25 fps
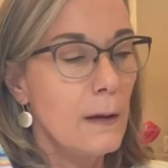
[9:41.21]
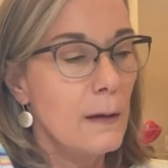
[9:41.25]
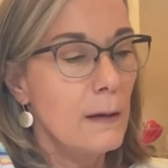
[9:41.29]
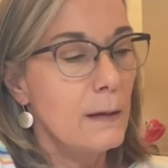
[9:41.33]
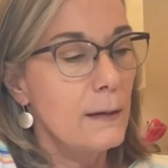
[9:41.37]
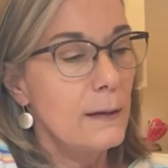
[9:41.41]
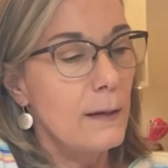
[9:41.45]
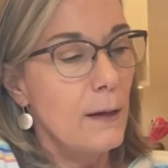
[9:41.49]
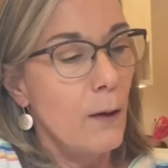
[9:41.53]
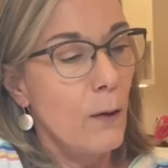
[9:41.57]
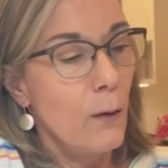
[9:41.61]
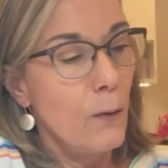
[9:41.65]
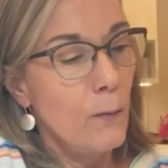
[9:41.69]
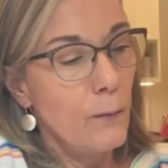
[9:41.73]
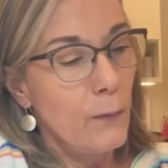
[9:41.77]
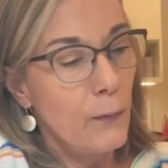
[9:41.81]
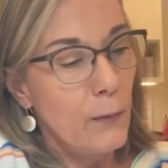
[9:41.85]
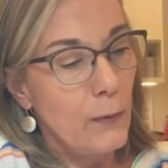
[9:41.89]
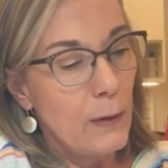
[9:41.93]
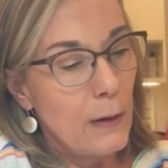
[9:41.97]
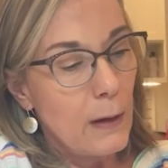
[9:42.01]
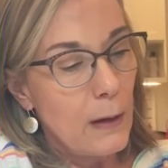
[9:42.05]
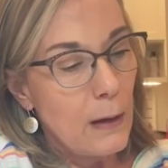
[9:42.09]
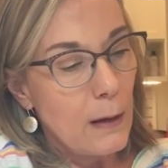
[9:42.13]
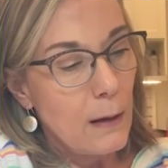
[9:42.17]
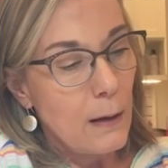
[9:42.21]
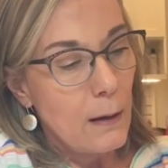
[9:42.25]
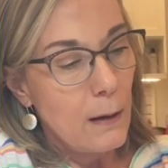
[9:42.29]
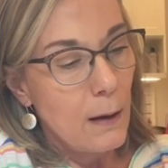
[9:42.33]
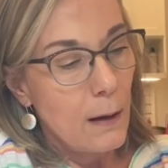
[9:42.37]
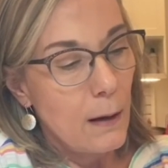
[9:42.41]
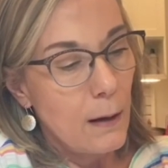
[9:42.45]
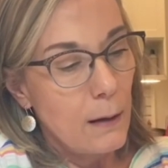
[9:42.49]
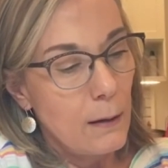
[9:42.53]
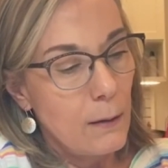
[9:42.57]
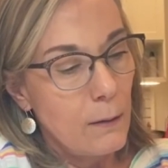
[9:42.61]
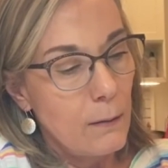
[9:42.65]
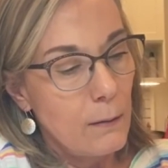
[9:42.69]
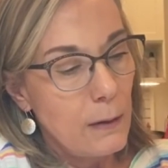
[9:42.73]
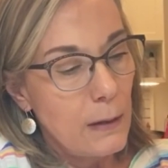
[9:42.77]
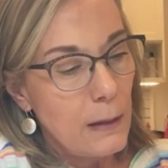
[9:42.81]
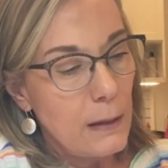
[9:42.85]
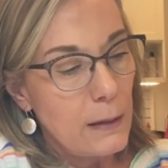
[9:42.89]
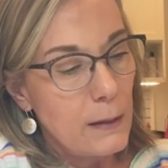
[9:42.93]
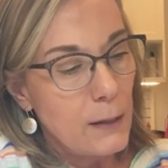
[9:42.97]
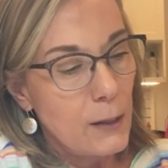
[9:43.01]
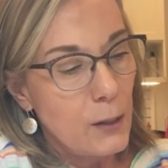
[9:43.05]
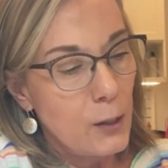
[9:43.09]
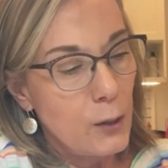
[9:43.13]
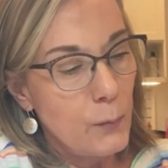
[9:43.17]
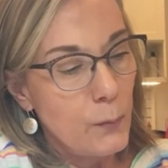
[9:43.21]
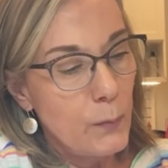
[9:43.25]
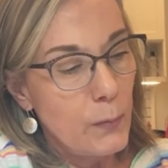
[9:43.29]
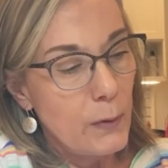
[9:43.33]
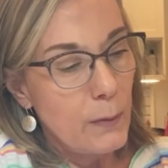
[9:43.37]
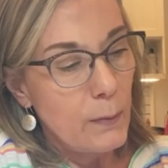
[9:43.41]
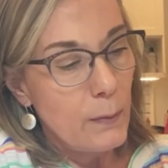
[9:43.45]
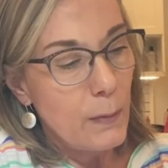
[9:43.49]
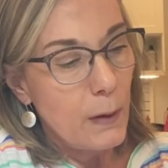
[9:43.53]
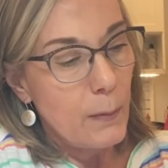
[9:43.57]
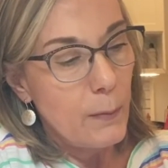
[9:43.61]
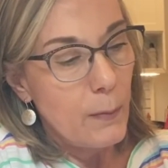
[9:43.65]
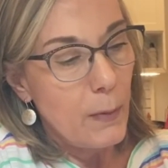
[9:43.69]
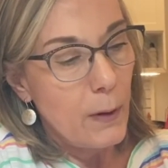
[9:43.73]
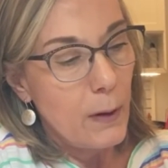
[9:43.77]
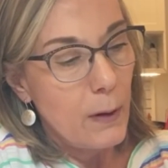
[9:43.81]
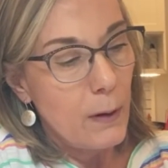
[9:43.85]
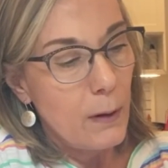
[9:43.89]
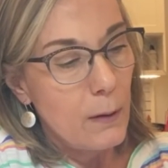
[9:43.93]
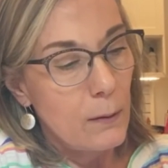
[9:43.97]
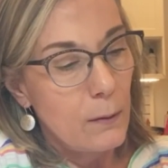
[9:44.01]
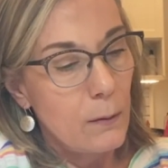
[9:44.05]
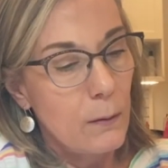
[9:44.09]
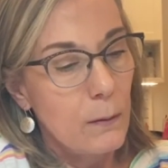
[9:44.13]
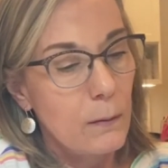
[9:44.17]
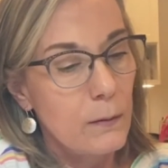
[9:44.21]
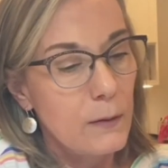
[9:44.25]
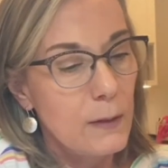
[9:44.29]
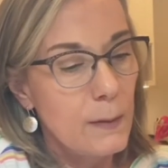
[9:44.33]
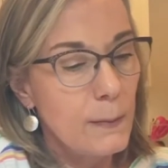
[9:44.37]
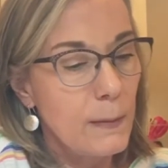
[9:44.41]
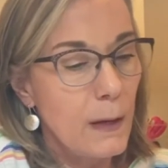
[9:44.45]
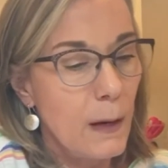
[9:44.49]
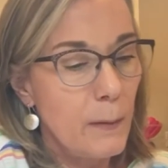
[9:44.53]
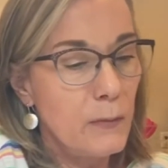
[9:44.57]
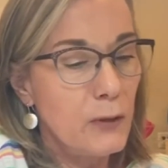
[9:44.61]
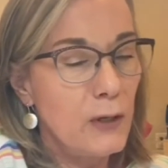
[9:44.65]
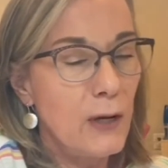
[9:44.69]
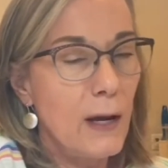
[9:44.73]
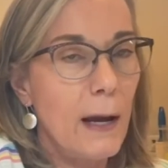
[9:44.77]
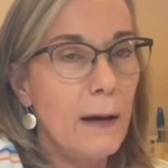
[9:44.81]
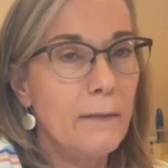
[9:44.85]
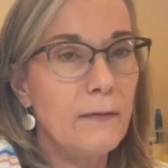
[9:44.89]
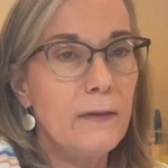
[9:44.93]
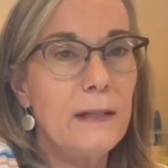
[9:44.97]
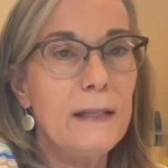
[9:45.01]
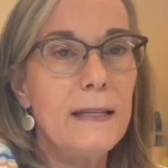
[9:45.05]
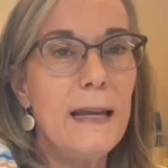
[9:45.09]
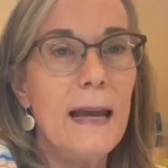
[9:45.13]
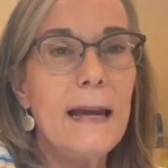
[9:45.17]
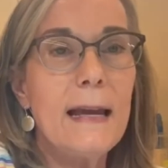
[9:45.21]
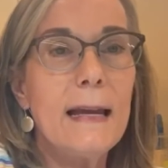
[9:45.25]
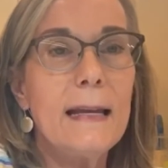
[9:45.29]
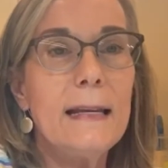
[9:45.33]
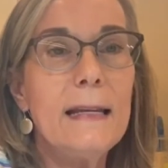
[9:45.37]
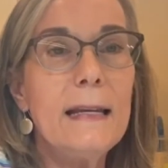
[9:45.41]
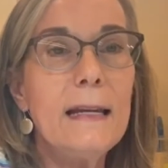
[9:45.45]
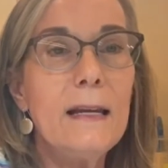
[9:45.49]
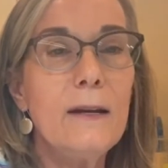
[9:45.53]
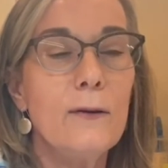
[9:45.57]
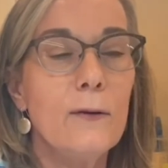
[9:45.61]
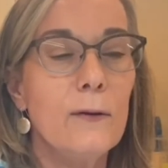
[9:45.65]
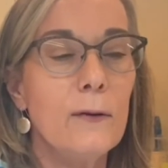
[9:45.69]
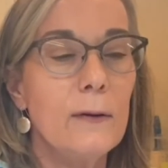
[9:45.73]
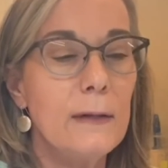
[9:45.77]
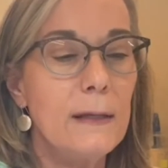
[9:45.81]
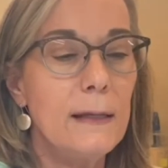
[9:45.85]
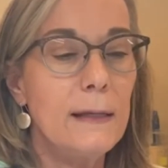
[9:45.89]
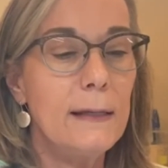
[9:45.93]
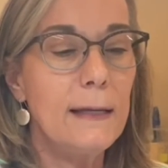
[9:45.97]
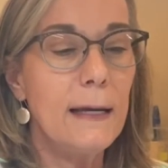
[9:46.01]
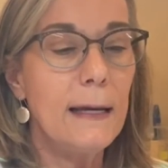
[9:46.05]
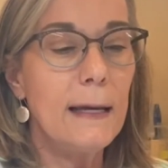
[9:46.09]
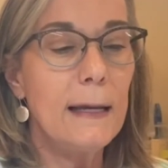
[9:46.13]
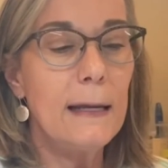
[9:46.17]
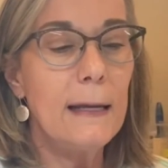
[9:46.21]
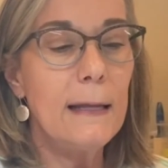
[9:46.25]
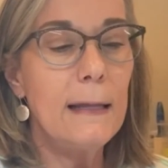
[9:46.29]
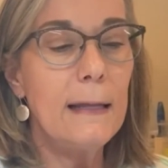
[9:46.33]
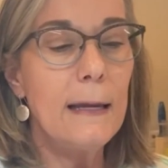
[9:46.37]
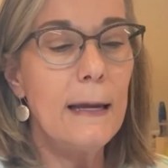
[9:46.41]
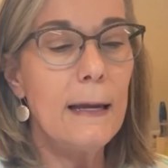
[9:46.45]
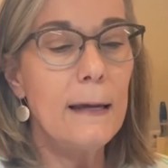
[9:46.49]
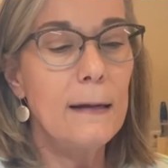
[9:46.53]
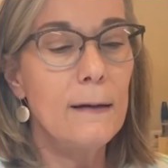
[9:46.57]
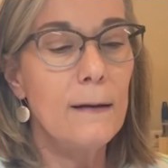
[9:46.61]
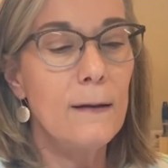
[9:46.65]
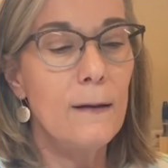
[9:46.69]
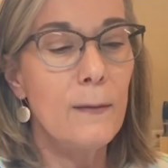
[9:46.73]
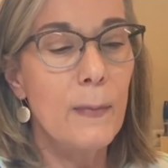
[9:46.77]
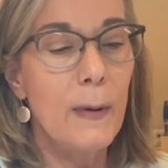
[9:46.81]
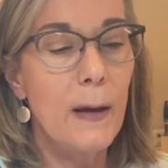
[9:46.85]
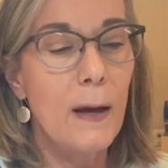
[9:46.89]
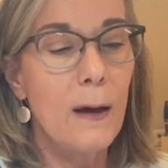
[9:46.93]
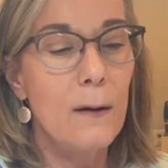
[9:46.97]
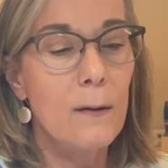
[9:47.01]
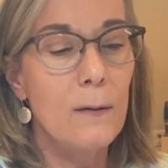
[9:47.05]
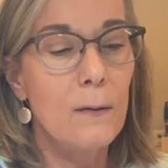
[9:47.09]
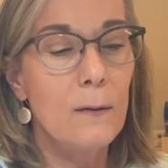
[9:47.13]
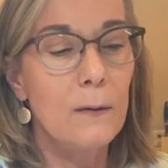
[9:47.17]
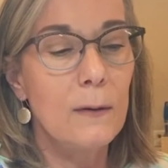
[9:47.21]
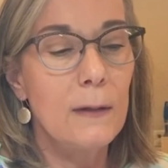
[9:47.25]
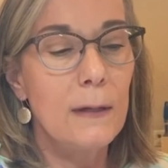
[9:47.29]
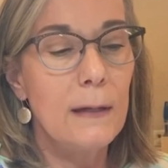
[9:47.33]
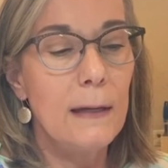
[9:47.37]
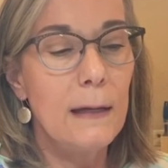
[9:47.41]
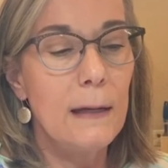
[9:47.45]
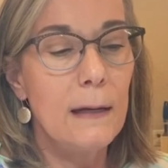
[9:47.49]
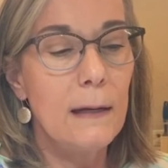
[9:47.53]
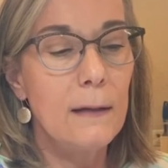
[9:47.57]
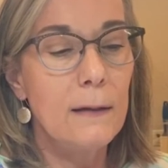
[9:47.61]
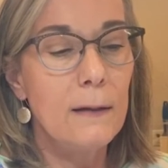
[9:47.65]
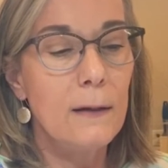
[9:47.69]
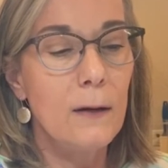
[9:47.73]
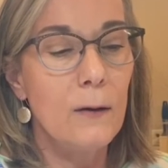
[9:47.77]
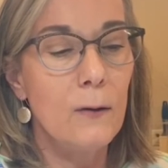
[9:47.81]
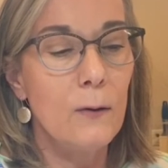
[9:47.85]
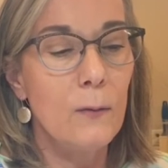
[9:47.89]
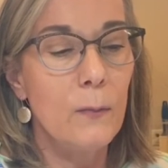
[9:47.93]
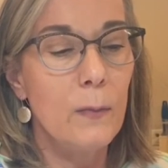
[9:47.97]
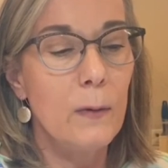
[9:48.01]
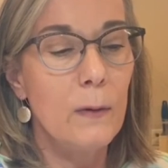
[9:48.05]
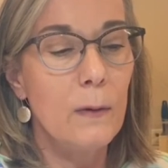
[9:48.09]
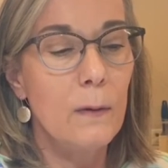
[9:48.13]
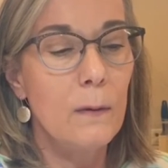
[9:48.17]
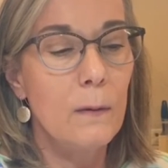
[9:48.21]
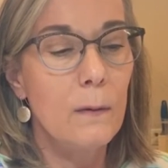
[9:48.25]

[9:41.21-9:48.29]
So hopefully I don't need to open my bottle. Sometimes you have to take a needle and stick it in the end of the bottle to get it to open.